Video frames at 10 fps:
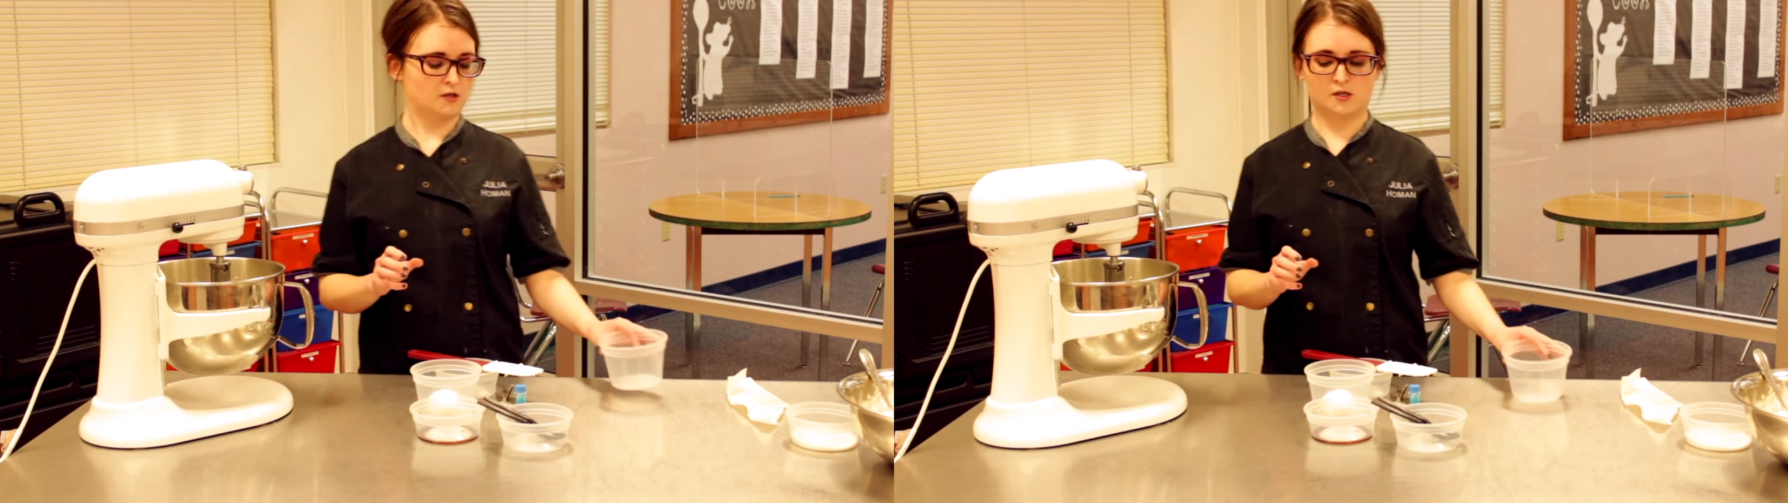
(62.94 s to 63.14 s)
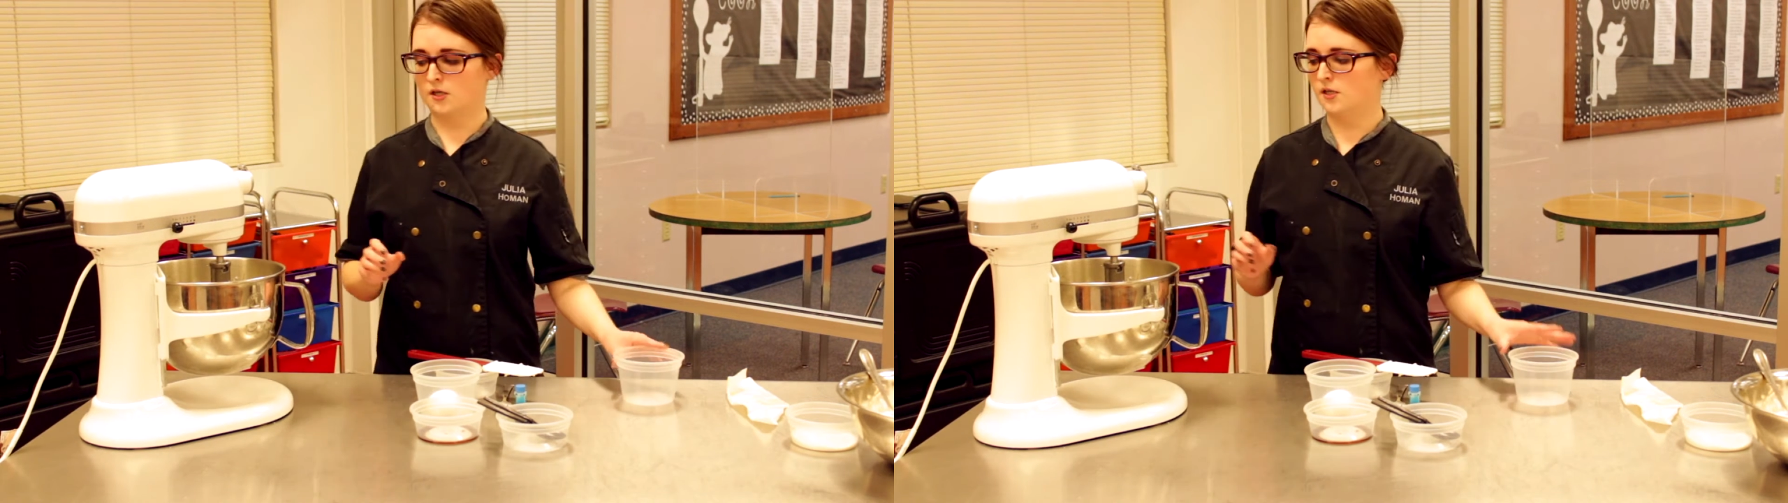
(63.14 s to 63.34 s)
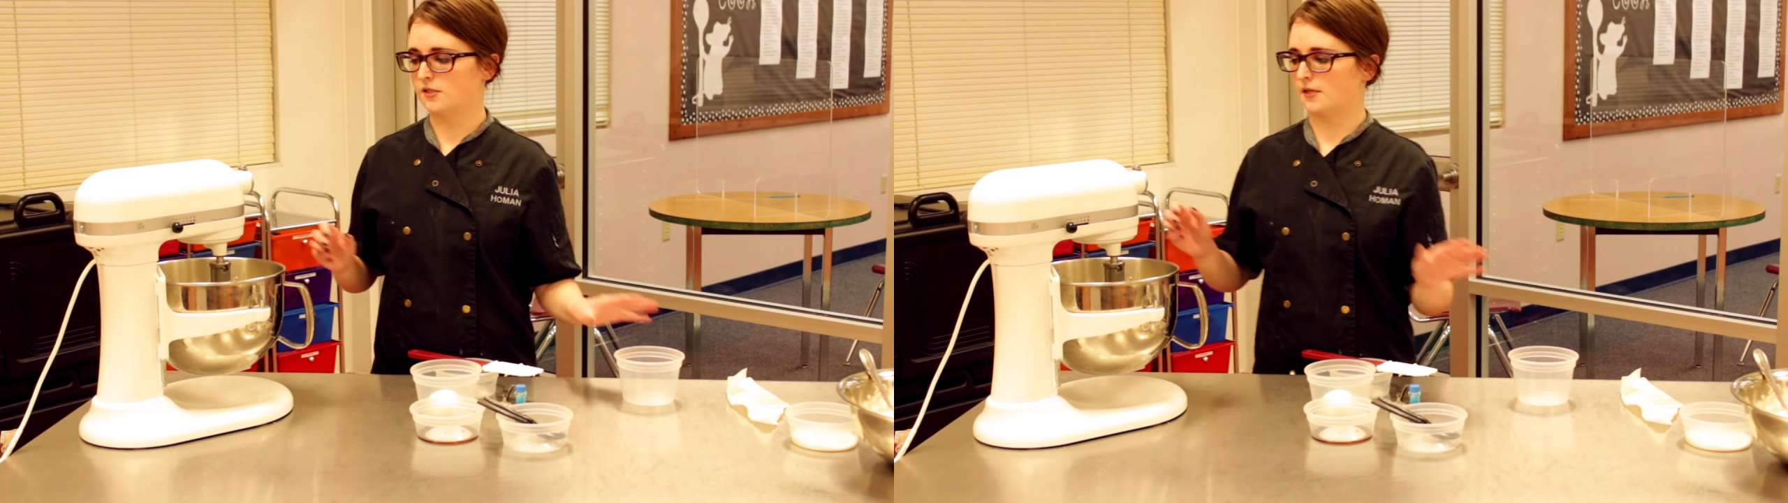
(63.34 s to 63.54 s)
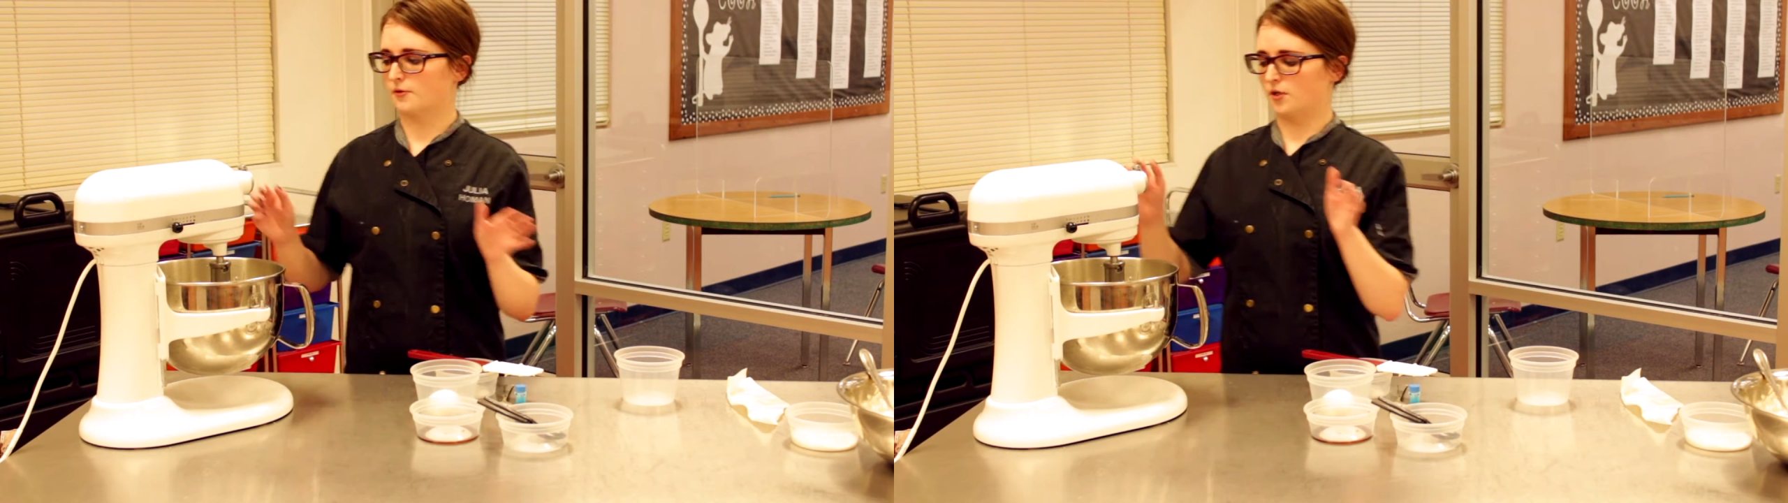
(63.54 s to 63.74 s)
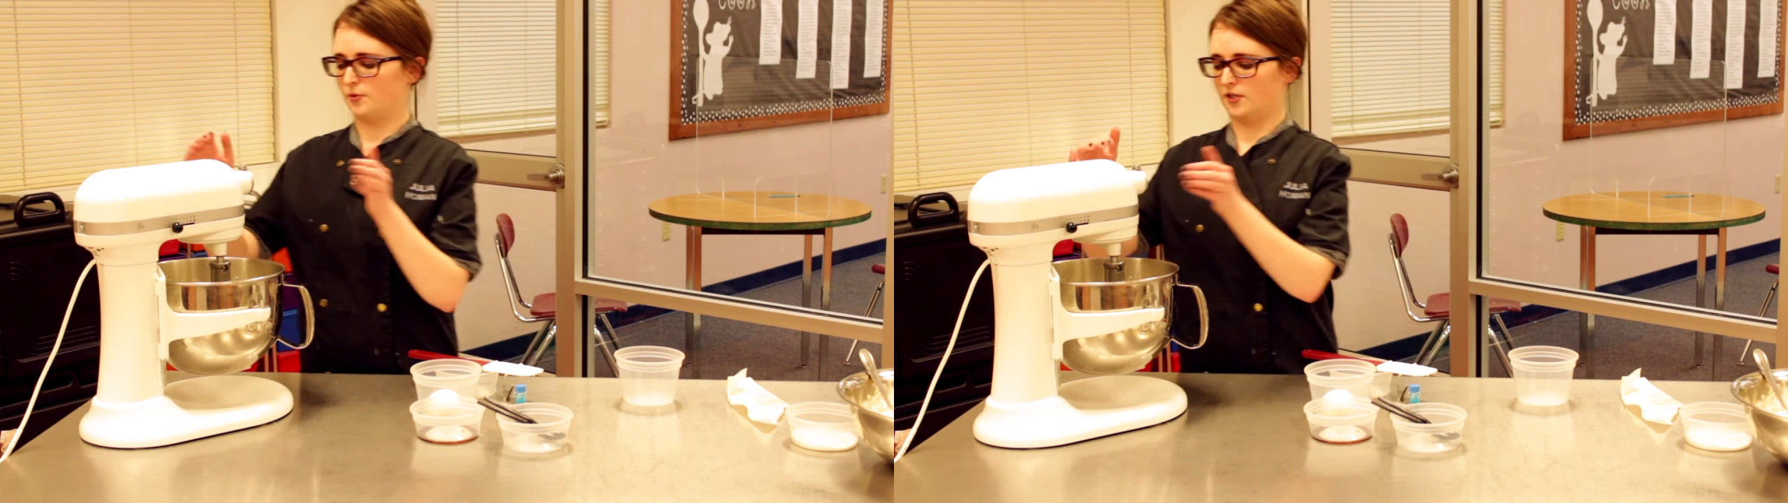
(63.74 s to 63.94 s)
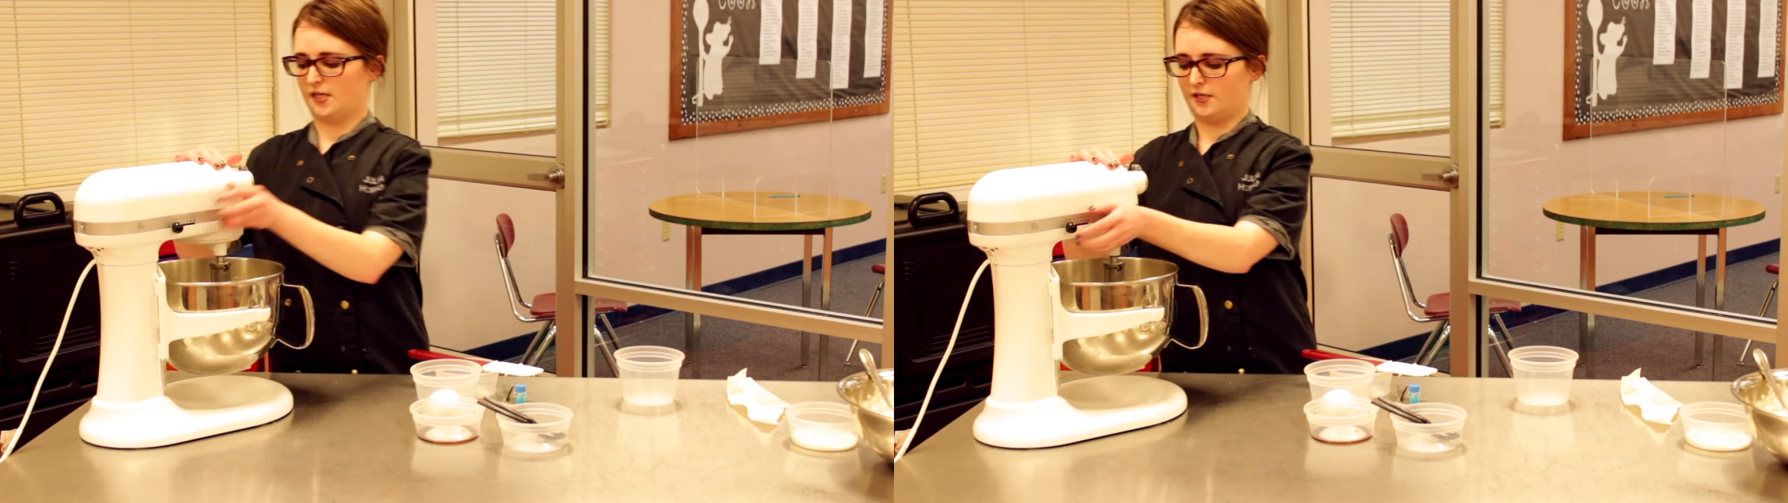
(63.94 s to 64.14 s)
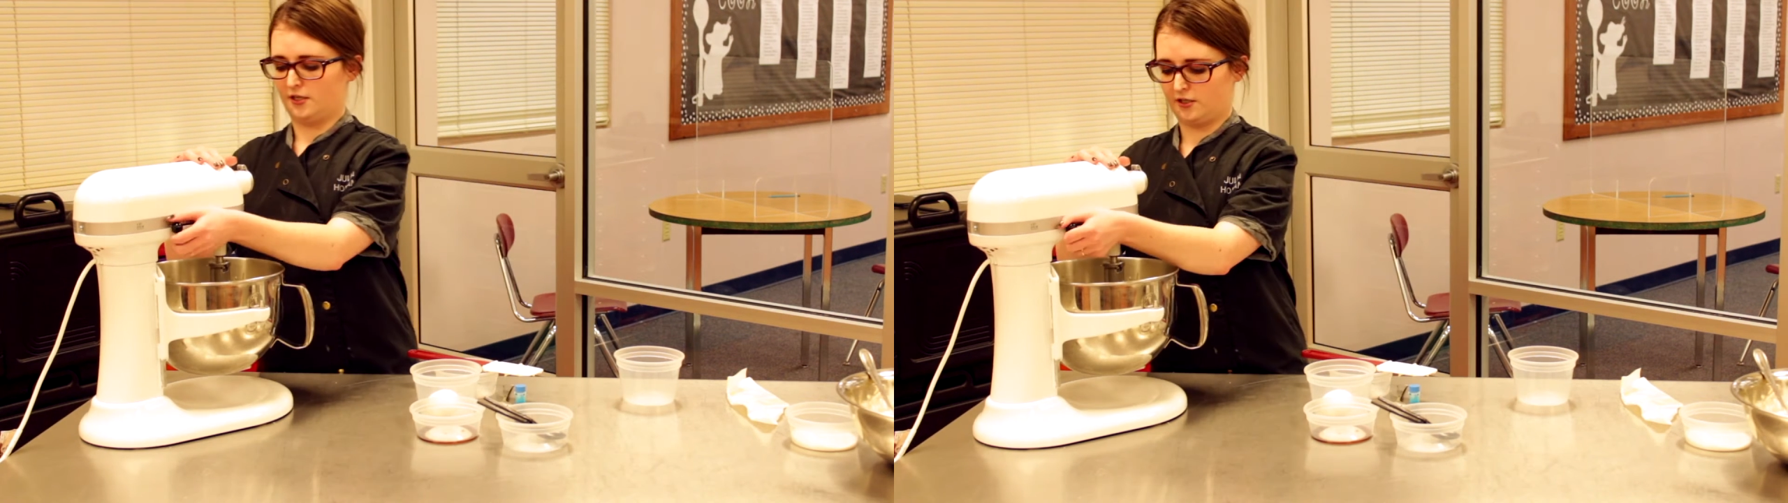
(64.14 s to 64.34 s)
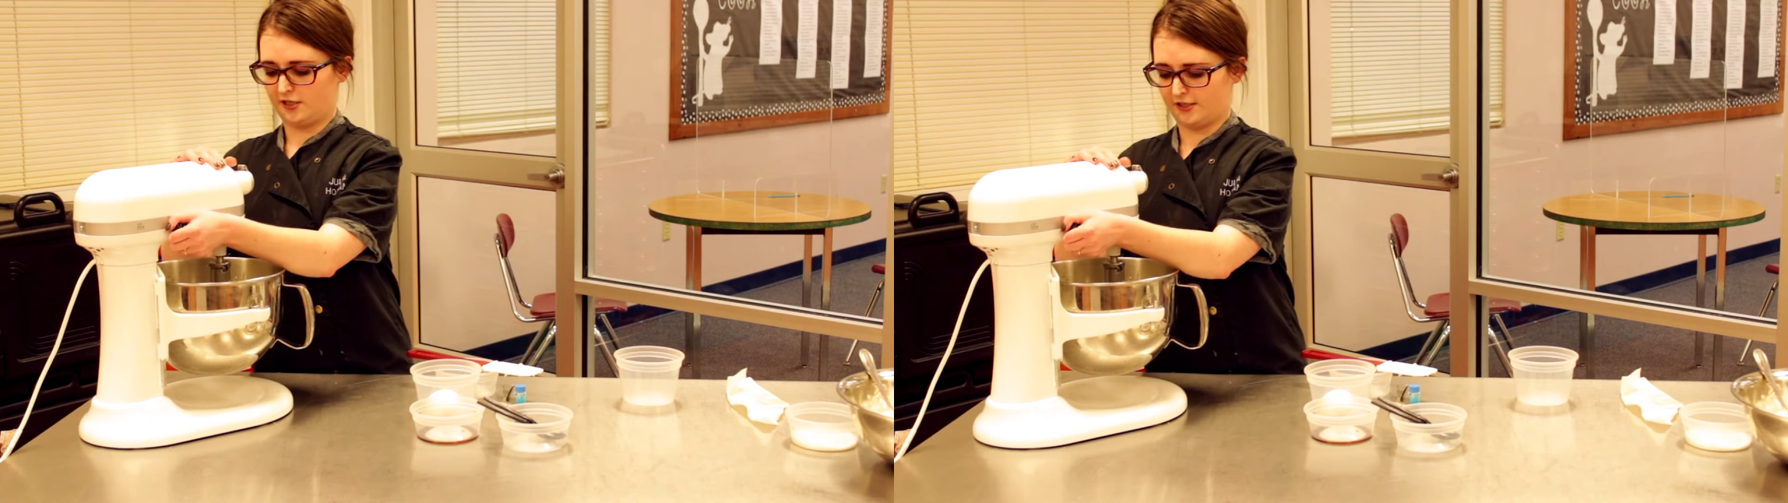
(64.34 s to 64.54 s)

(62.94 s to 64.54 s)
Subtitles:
So I'm going to put that in